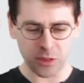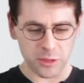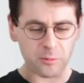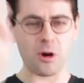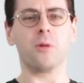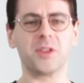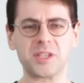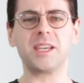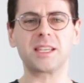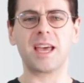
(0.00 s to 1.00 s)
throw the
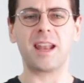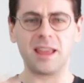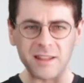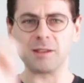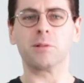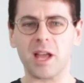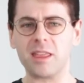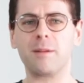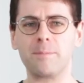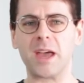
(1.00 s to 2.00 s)
sticks at it and you play
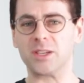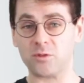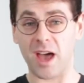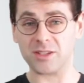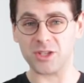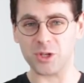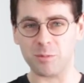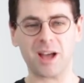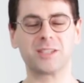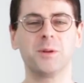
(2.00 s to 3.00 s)
them as fast as you
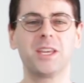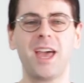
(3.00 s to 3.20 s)
possibly